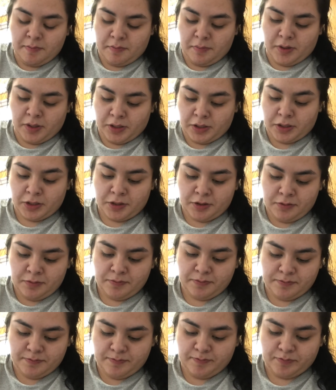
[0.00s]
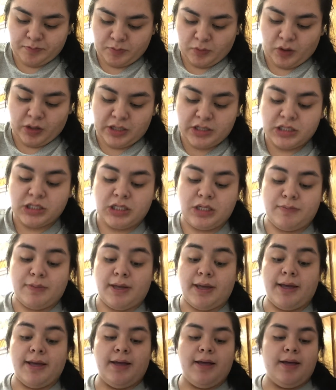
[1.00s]
butter because it's gonna
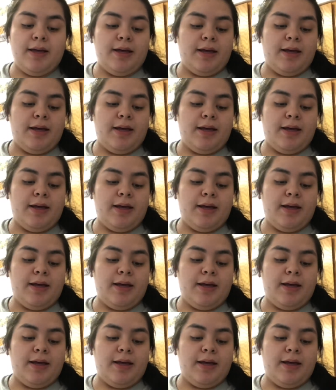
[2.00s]
be